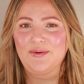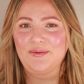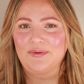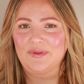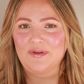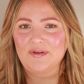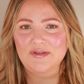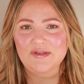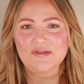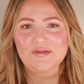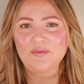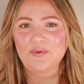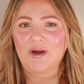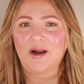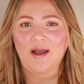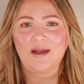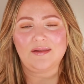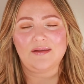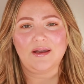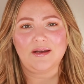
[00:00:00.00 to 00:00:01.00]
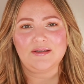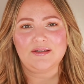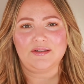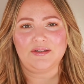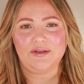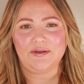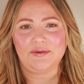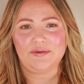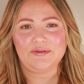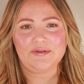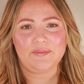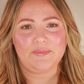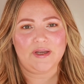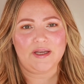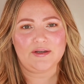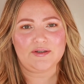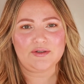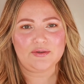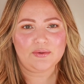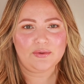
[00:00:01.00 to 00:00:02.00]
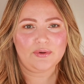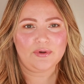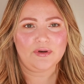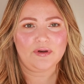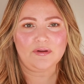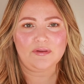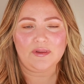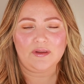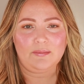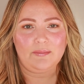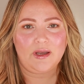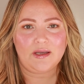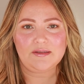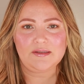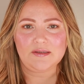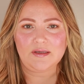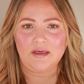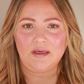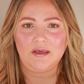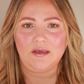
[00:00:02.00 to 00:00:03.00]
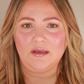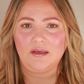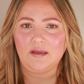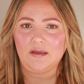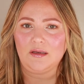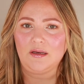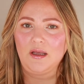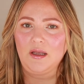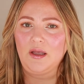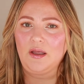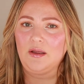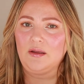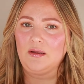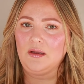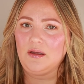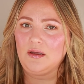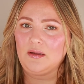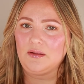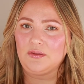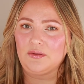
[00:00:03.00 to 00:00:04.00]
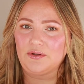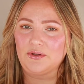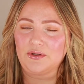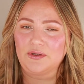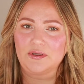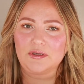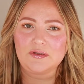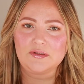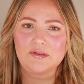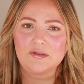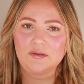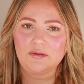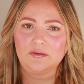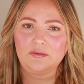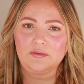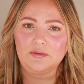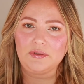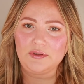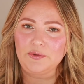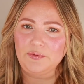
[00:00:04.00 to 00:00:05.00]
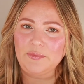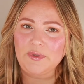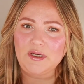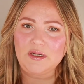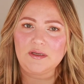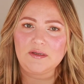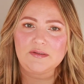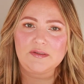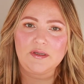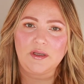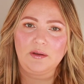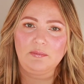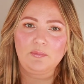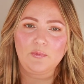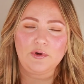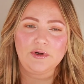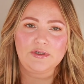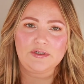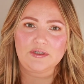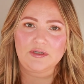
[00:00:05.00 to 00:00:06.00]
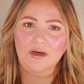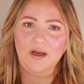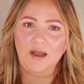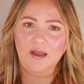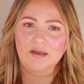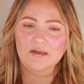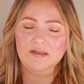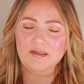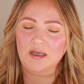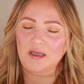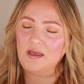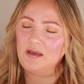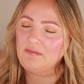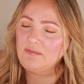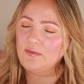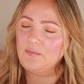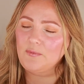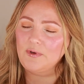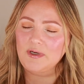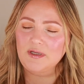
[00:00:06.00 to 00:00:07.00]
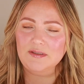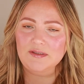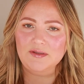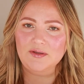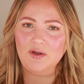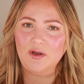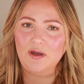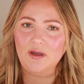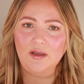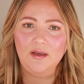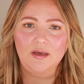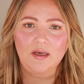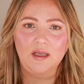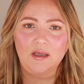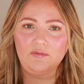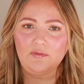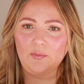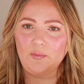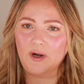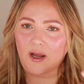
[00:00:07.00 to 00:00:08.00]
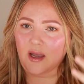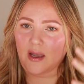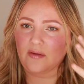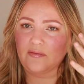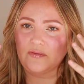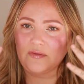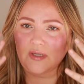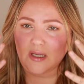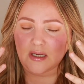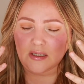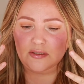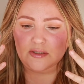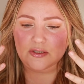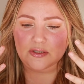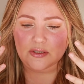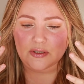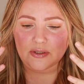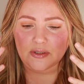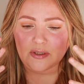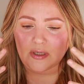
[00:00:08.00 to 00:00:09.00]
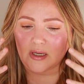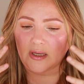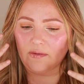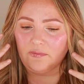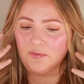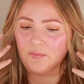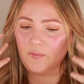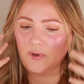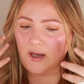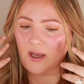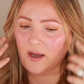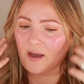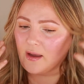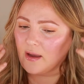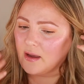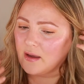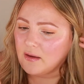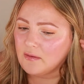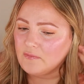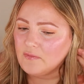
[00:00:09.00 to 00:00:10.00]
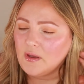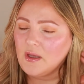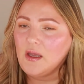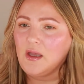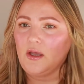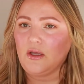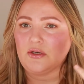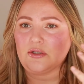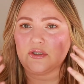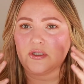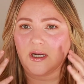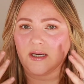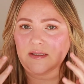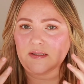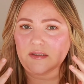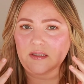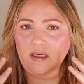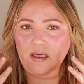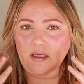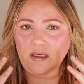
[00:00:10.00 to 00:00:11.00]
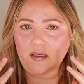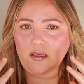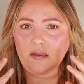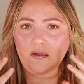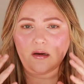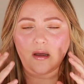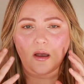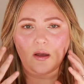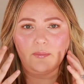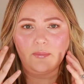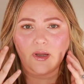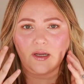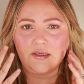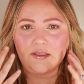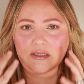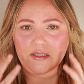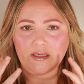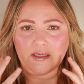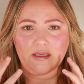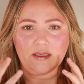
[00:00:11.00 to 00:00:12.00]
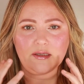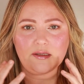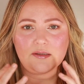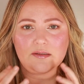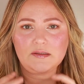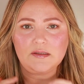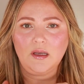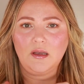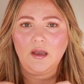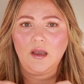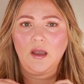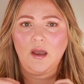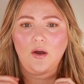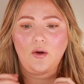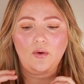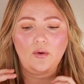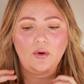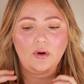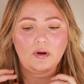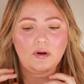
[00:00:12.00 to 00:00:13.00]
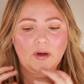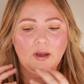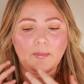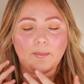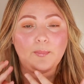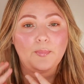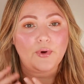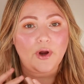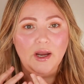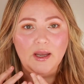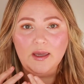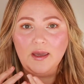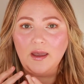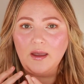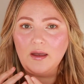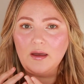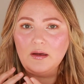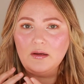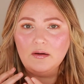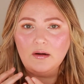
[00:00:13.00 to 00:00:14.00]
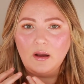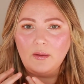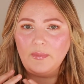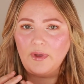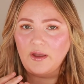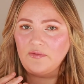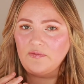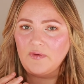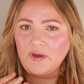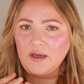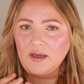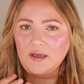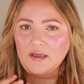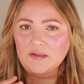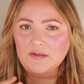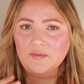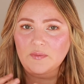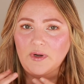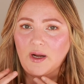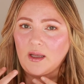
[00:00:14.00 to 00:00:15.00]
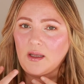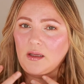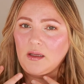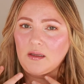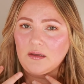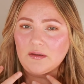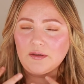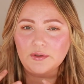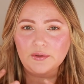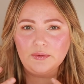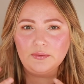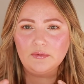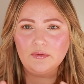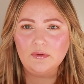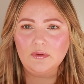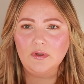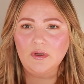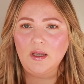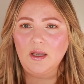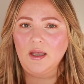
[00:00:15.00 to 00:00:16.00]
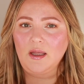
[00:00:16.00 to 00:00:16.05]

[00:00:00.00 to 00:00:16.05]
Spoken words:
this is what I like to do to make sure that my skin looks luminous and moisturized, even when it's not, even when I have texture, even when I have dry skin on my cheeks or a breakout on my face when I eat gluten.